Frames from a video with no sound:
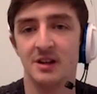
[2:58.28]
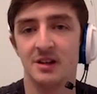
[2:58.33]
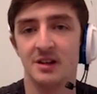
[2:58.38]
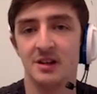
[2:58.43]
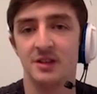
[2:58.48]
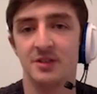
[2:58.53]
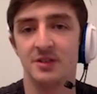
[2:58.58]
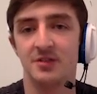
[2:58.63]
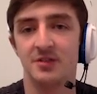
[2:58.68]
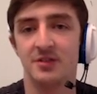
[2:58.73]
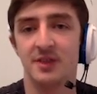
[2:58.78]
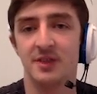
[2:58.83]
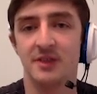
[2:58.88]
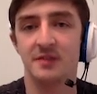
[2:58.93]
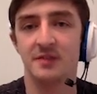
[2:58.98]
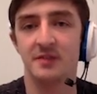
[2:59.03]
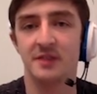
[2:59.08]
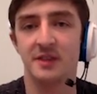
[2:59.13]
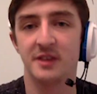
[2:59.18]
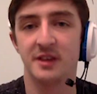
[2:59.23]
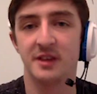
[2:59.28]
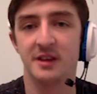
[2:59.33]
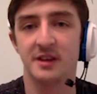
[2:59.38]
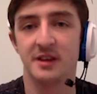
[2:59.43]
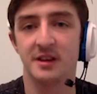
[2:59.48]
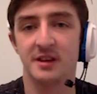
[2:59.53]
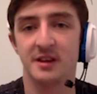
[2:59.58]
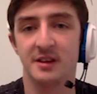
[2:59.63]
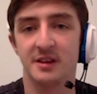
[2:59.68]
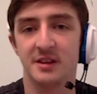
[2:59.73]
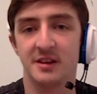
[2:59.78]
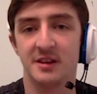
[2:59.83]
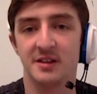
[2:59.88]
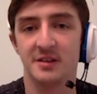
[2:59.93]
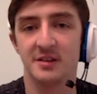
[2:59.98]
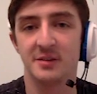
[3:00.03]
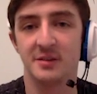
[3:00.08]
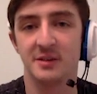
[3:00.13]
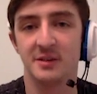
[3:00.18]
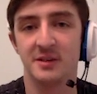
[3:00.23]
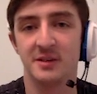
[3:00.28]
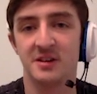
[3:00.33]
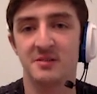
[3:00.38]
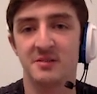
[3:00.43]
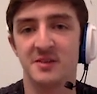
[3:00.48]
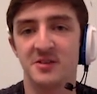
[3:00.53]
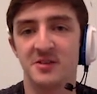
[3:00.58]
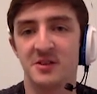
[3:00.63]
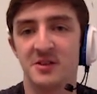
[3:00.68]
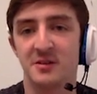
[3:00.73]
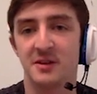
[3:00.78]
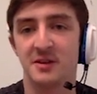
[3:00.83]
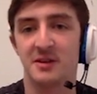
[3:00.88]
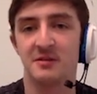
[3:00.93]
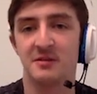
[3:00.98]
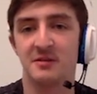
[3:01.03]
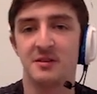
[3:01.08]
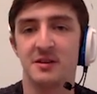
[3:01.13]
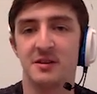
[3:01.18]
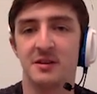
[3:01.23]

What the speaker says: Straight in for the Icy Wind, no messing around.